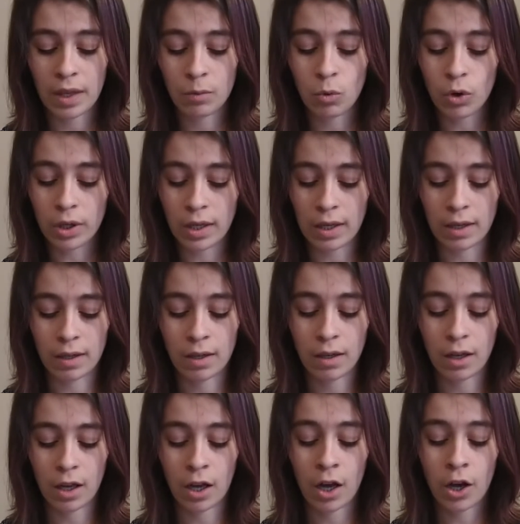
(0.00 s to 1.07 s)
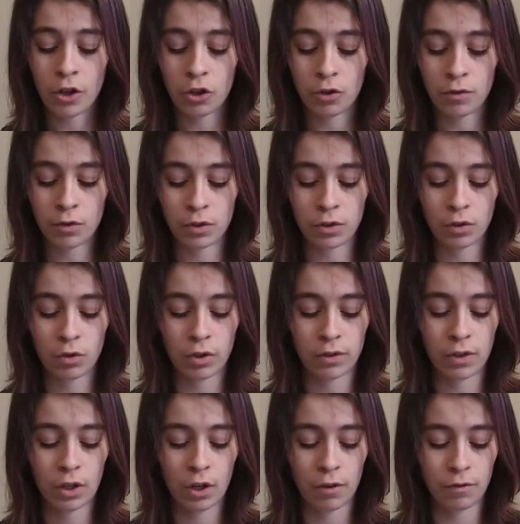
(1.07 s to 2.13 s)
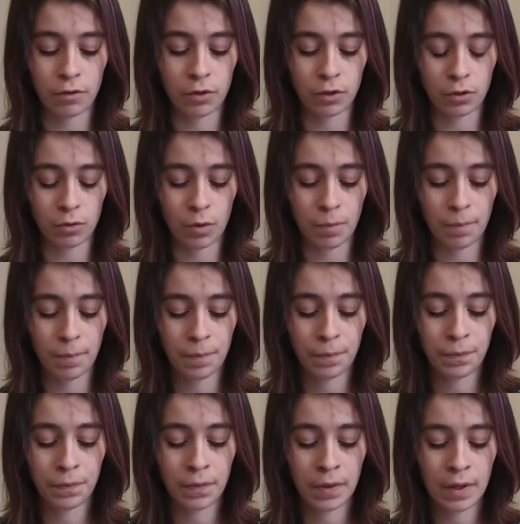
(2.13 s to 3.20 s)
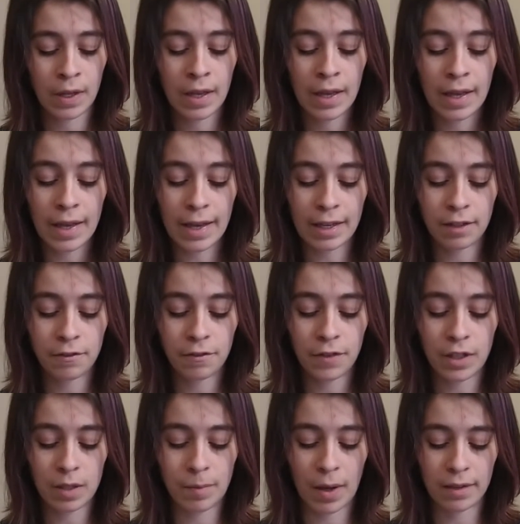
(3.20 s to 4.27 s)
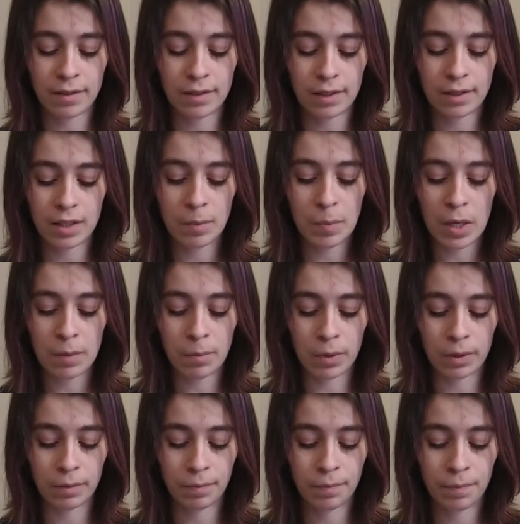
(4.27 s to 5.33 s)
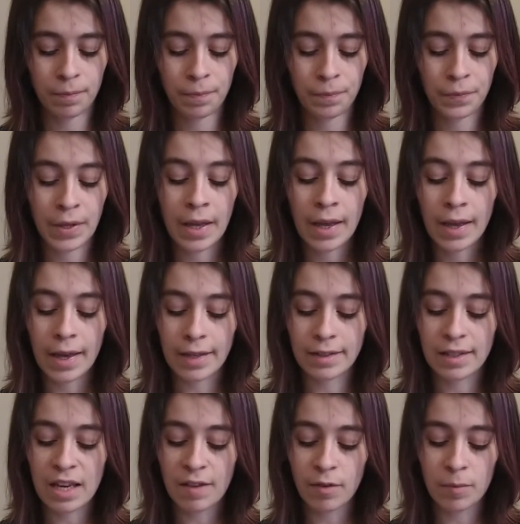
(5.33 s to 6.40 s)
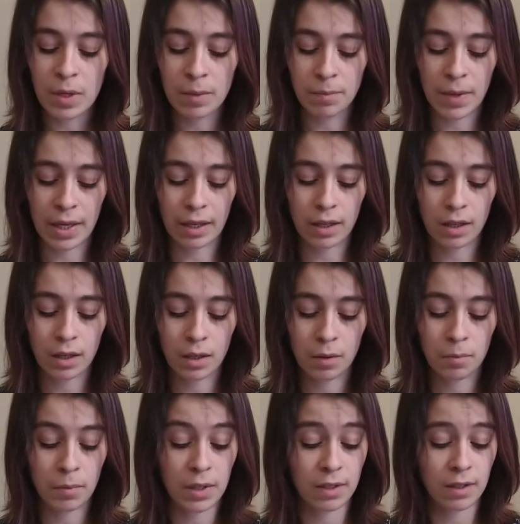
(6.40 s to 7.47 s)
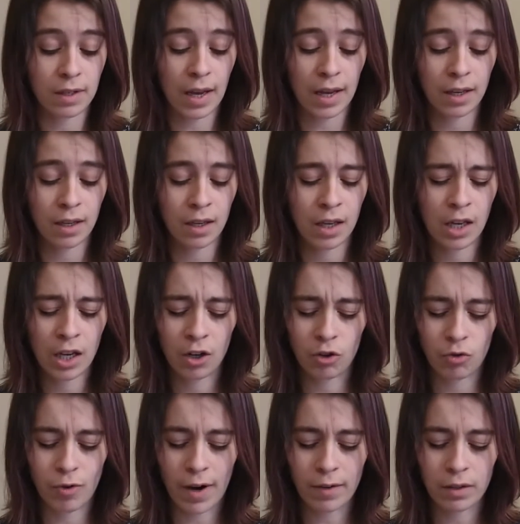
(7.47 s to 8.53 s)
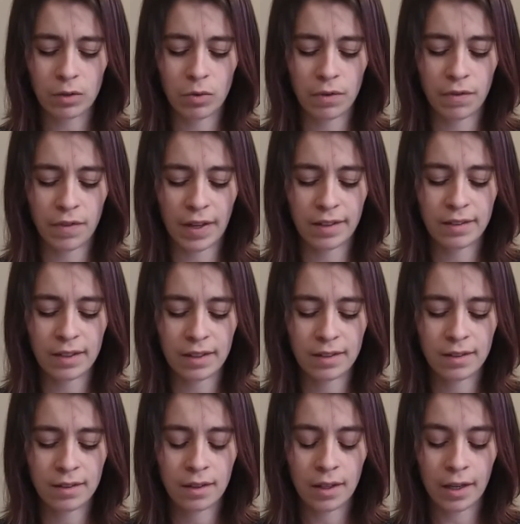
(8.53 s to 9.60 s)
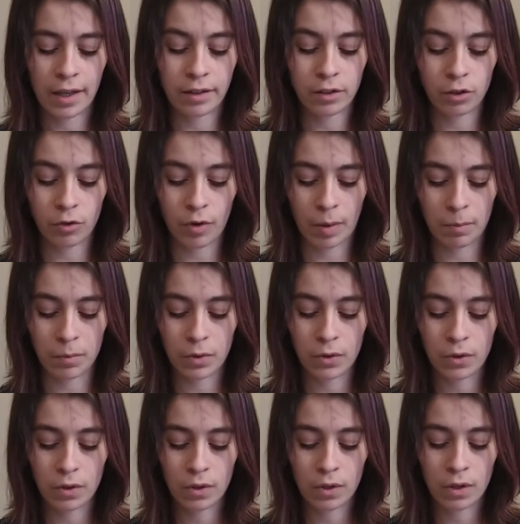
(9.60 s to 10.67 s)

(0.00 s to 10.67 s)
walk in, a hush falls across the conference room. It can fit about 60 people. It's never been big, but today, crowded with faces, it's cramped.